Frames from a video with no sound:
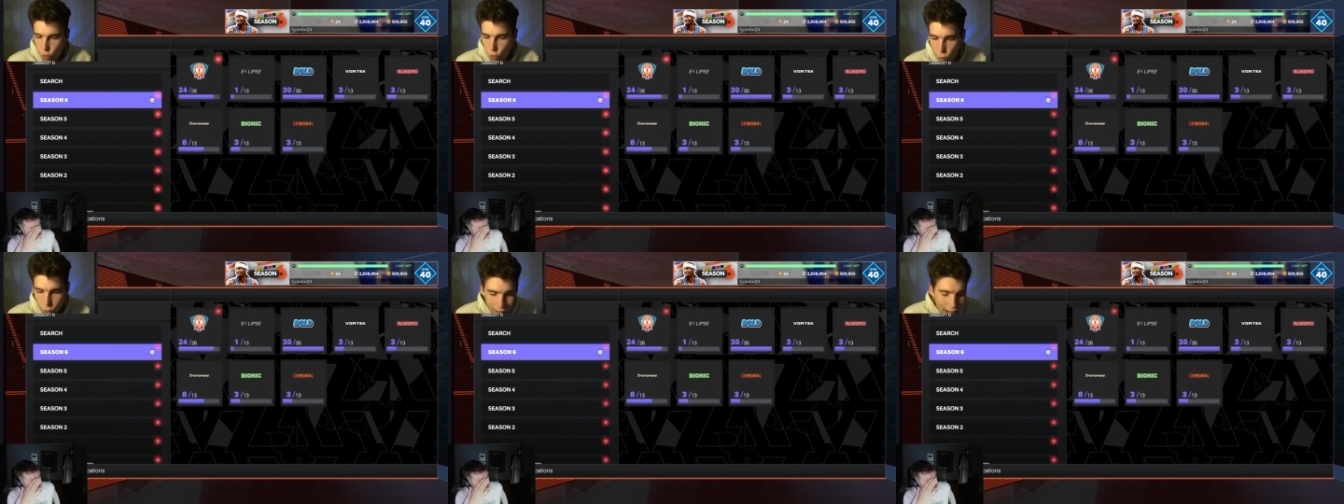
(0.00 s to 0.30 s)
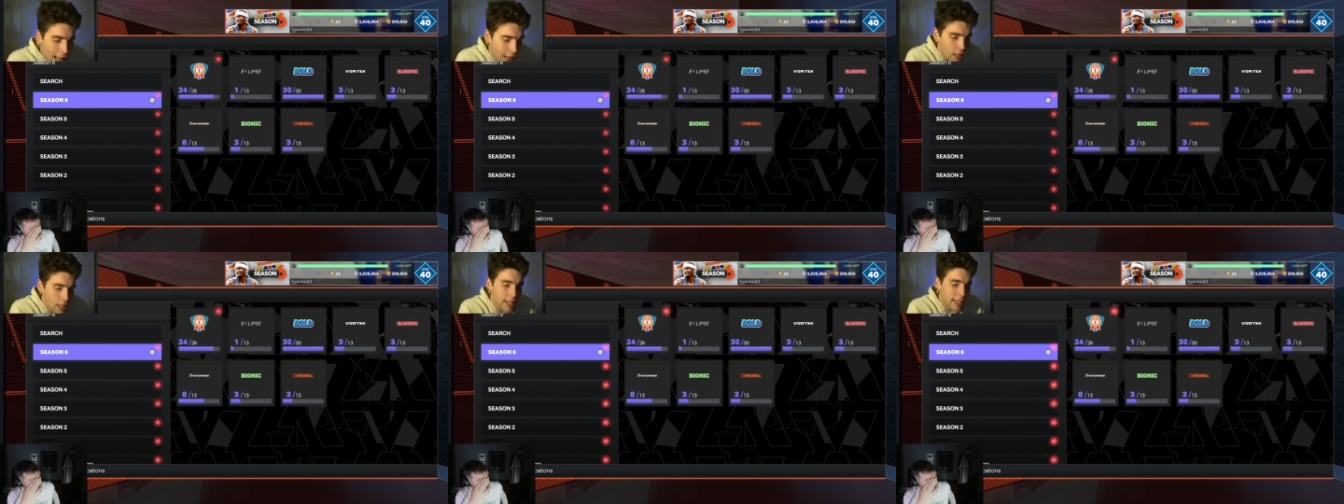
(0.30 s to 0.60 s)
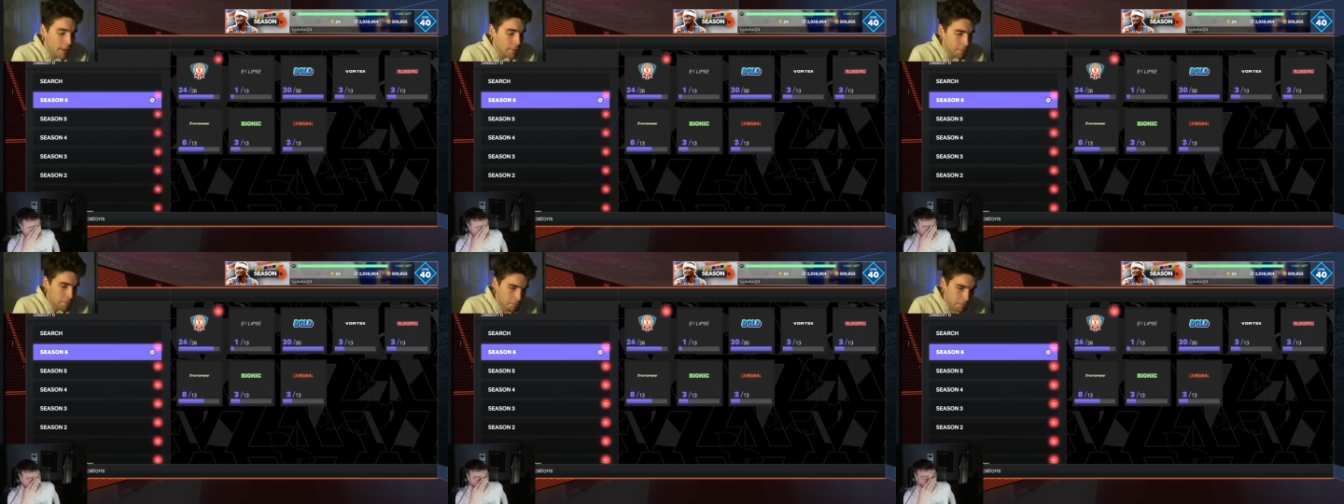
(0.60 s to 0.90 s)
When I look
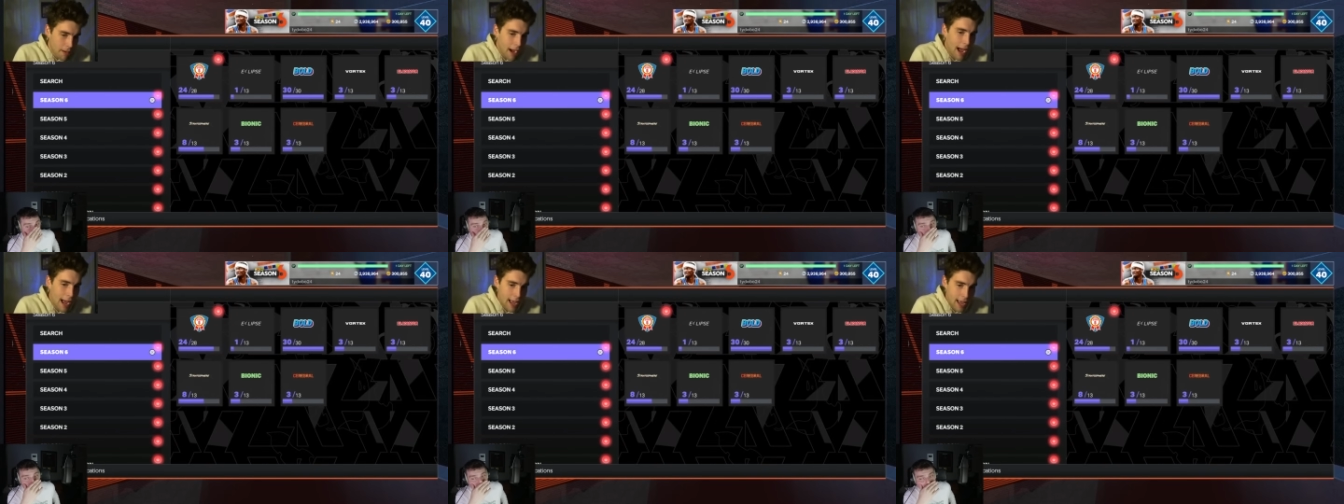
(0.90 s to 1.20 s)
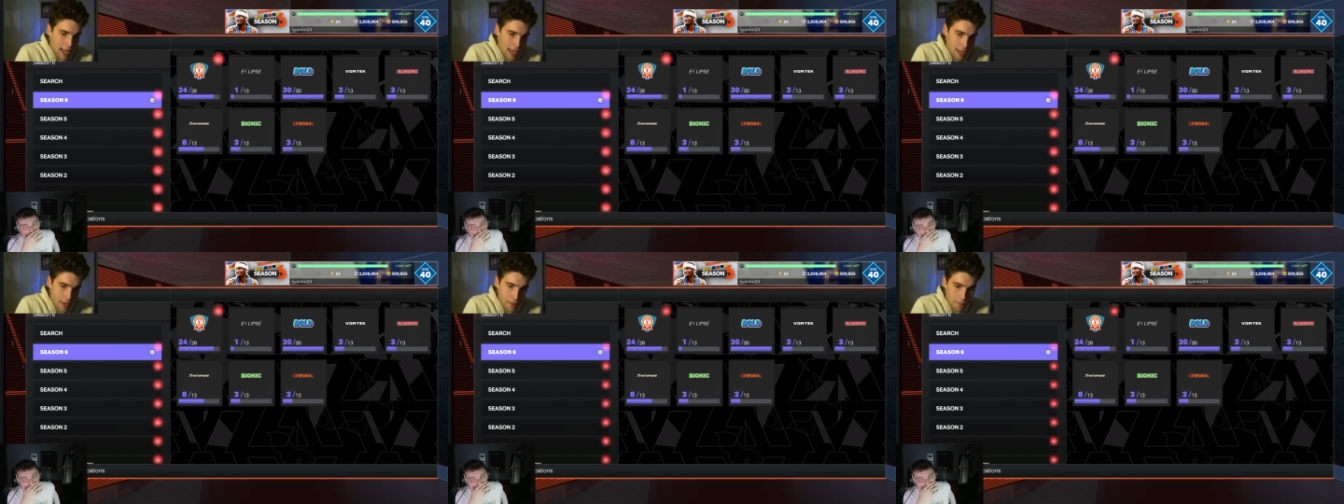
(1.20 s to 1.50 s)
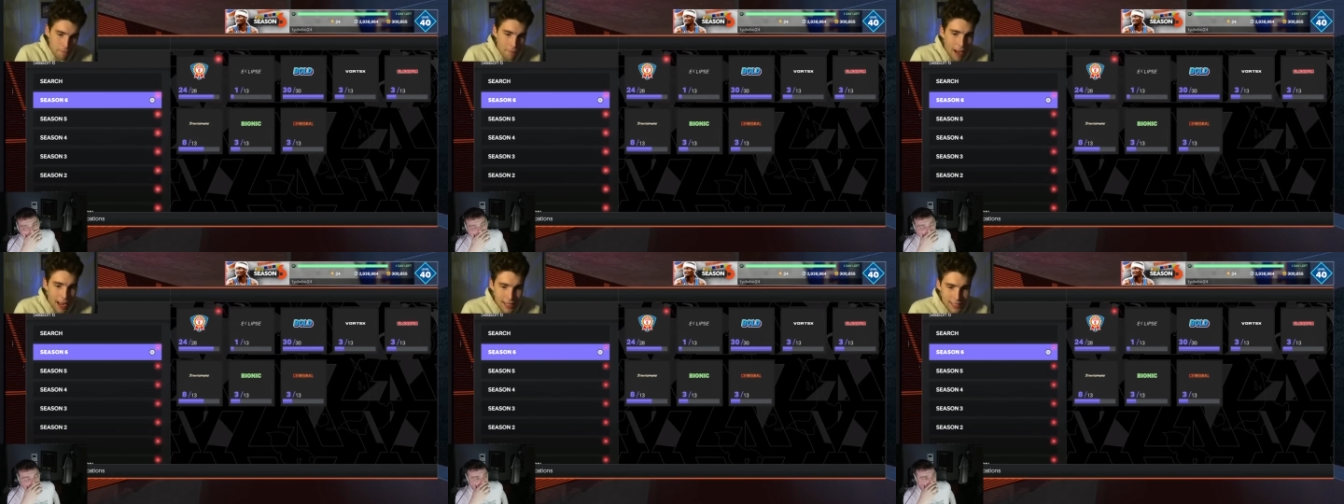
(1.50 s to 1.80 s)
at my
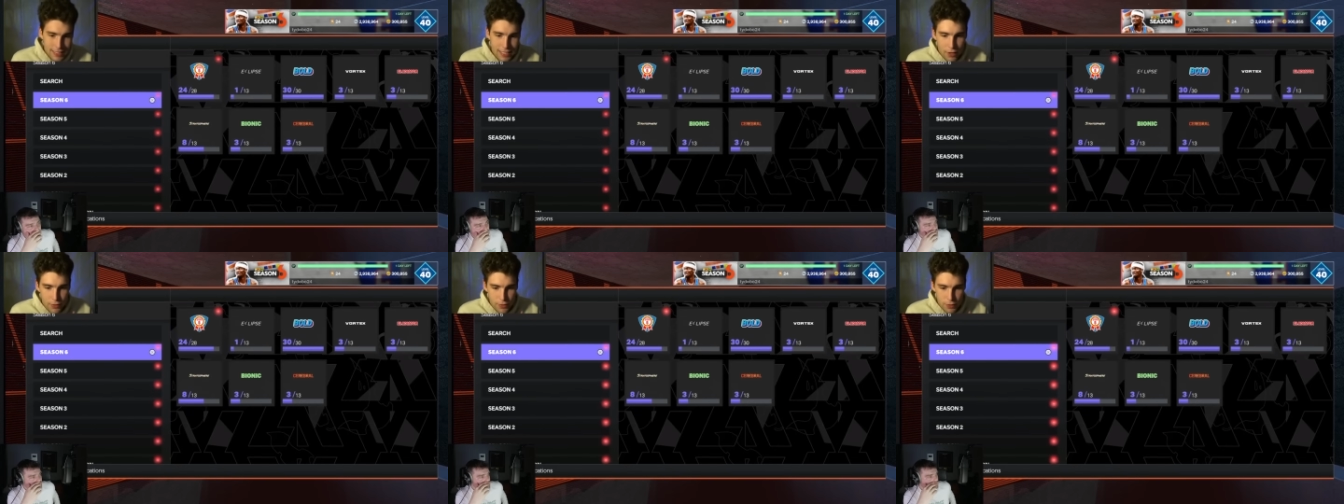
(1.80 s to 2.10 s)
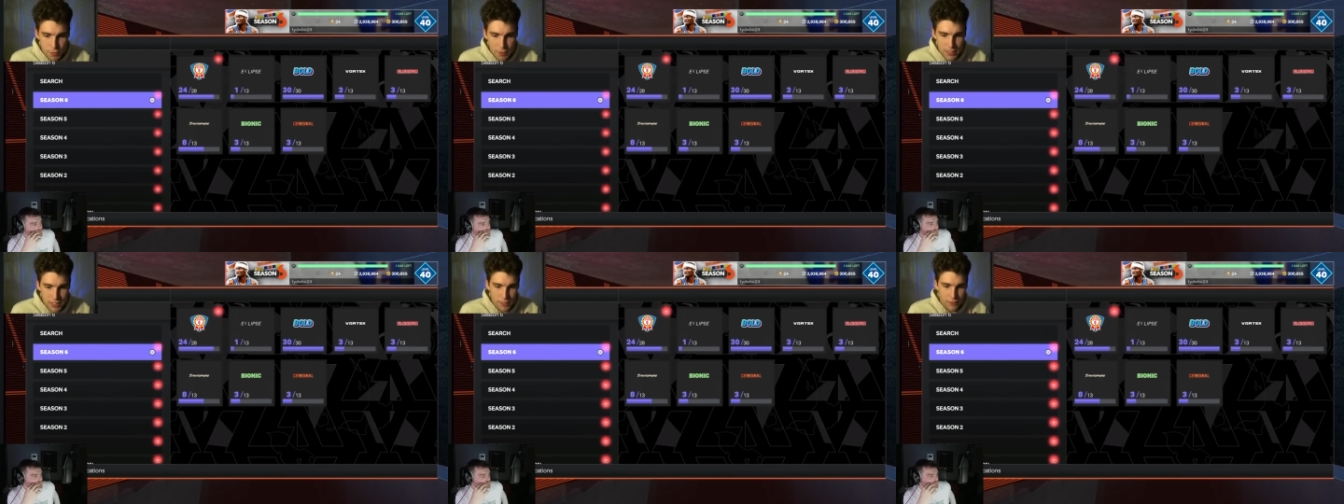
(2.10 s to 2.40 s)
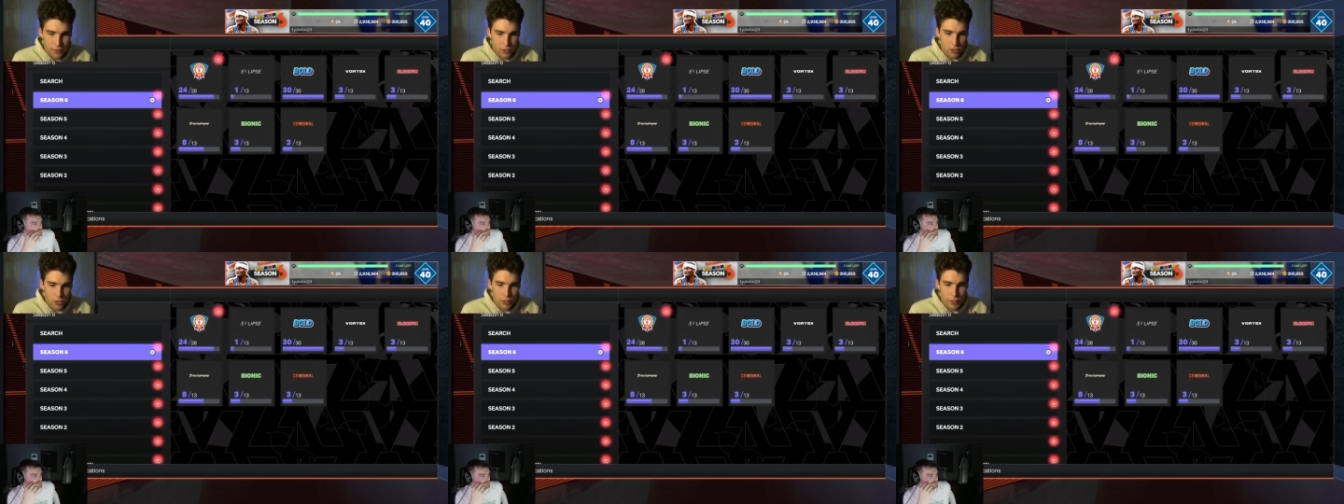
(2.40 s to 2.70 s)
myself
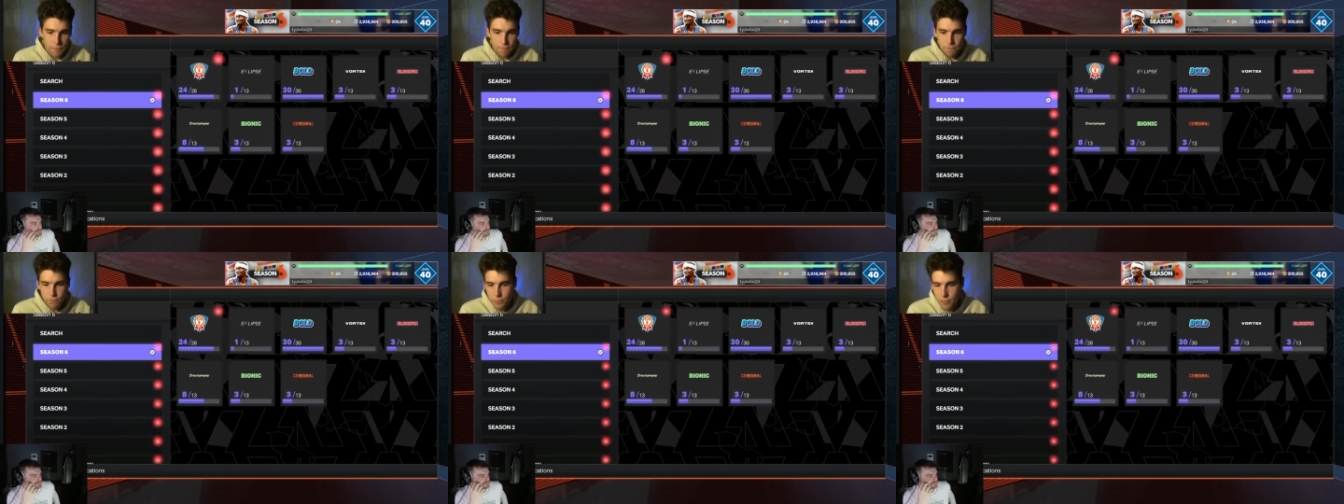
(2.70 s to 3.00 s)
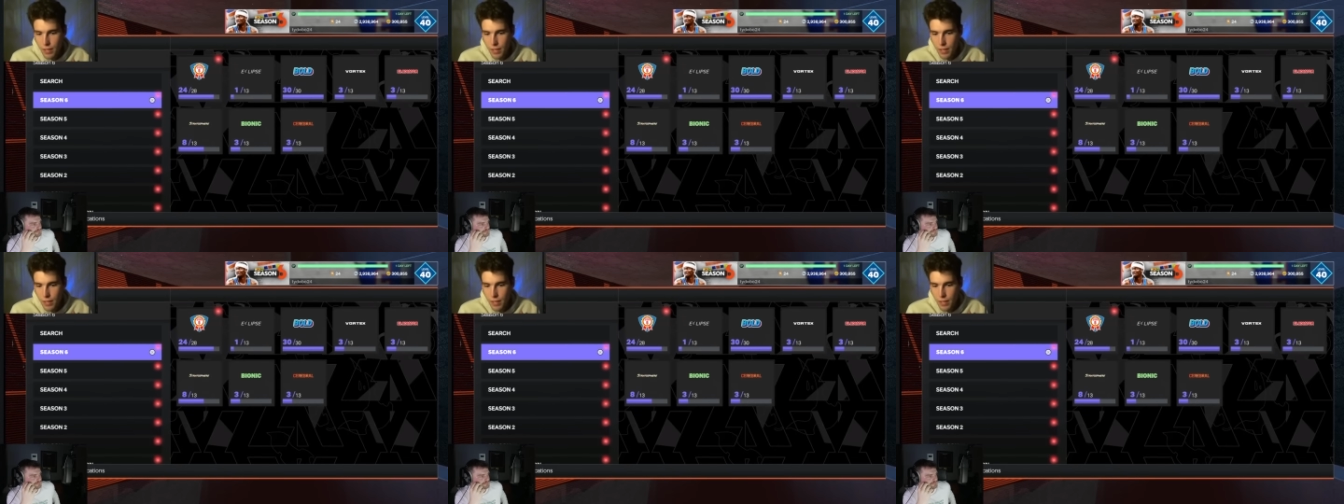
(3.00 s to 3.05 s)
specifically